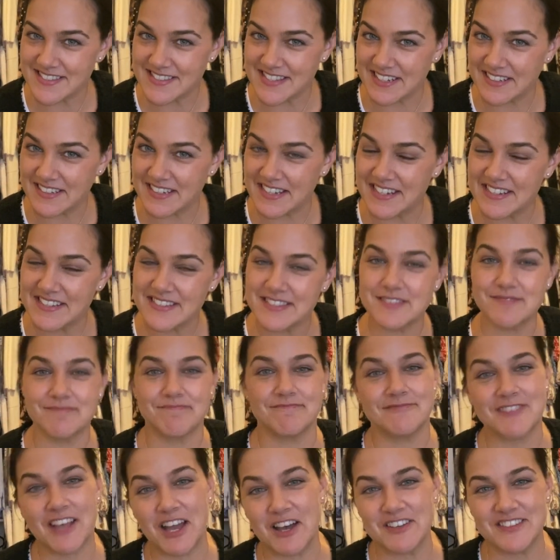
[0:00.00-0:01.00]
Sundays.
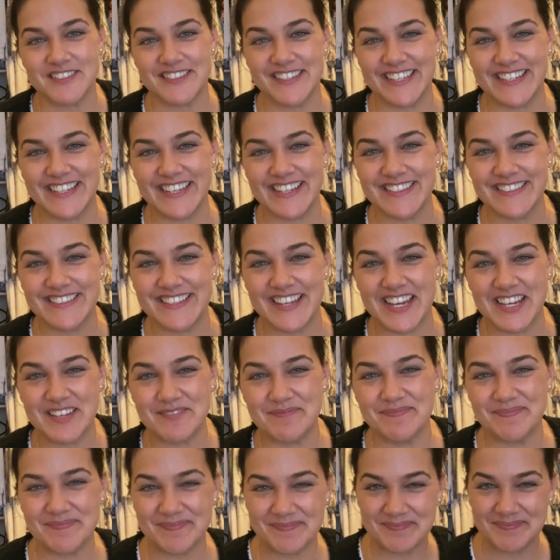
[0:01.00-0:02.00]
I'll see you next
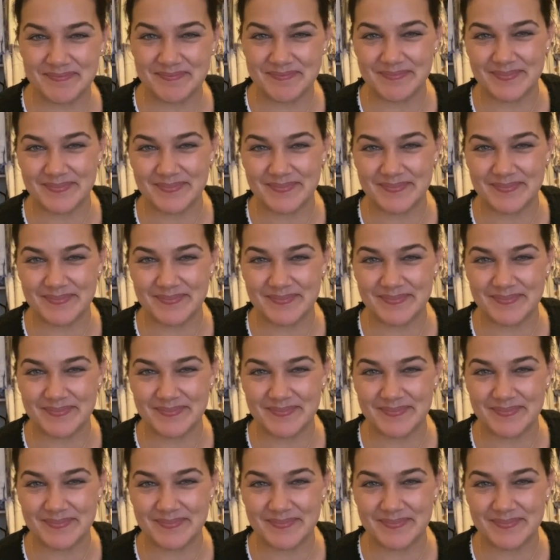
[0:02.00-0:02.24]
time.